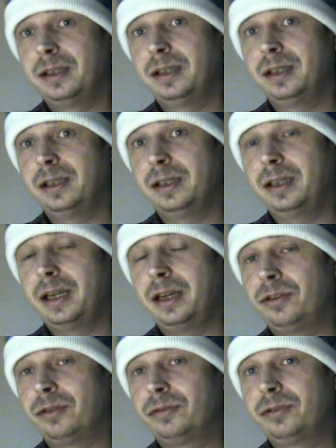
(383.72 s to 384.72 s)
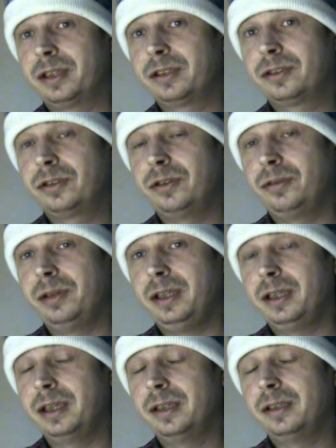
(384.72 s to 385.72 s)
Uh, and I don't trust
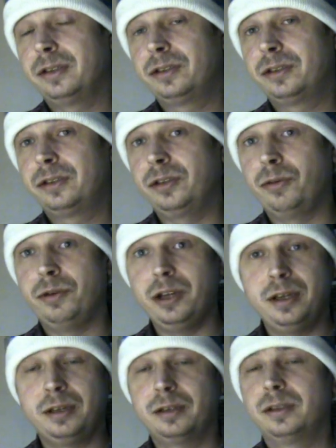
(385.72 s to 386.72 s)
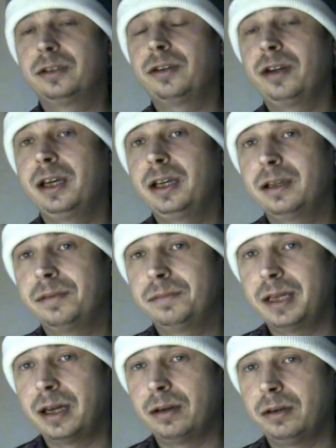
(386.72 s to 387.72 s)
Sony, uh, Sony, Sonic
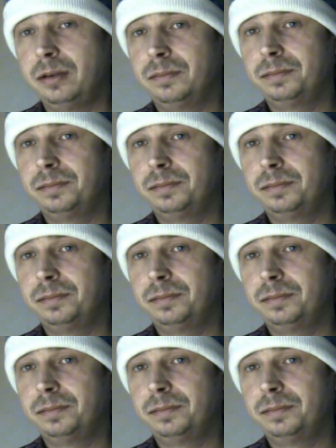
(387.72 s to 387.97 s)
at all.